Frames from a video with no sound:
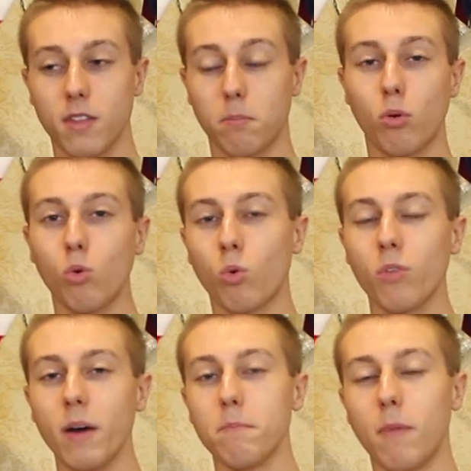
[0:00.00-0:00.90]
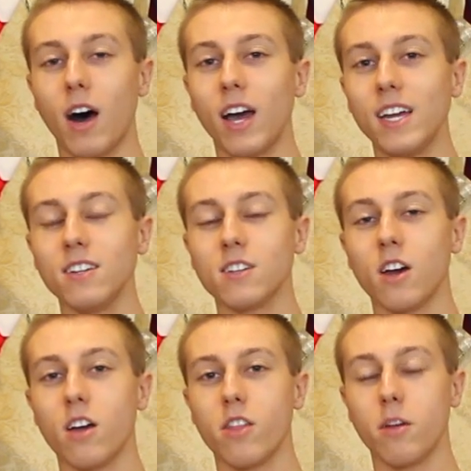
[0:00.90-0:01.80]
the pool that mined
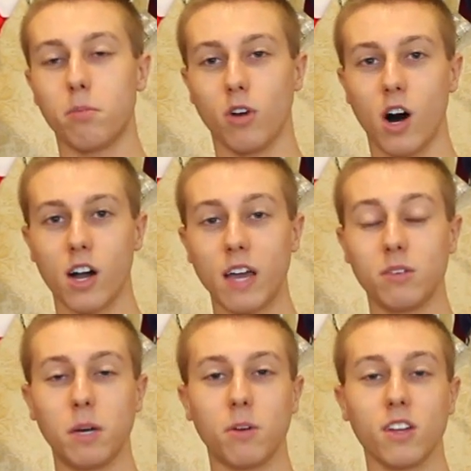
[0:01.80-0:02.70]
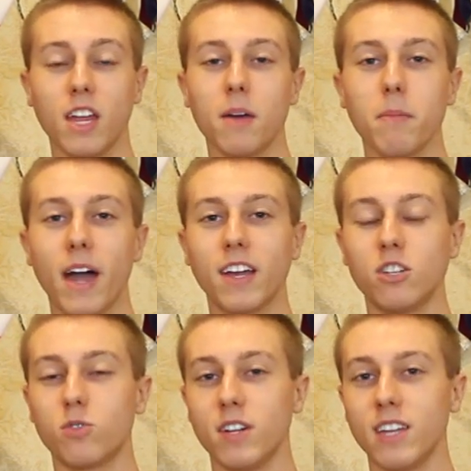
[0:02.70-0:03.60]
the block and was able to get him back
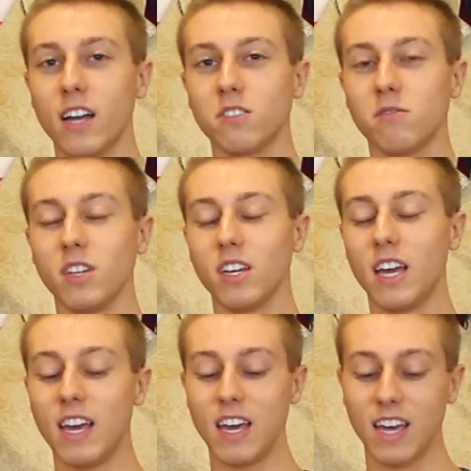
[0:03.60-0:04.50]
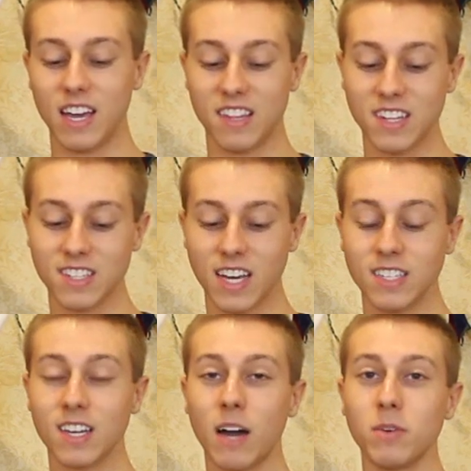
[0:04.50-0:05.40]
his transaction fee. In this
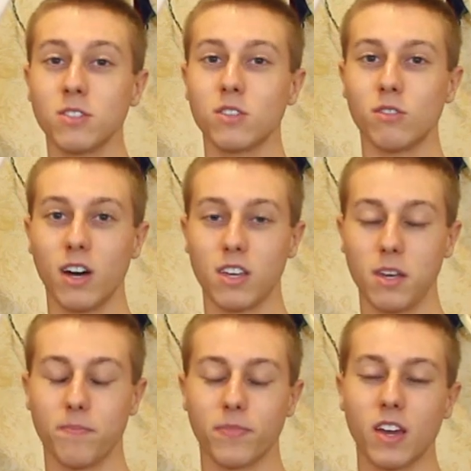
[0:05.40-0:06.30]
case, the guy wasn't so lucky.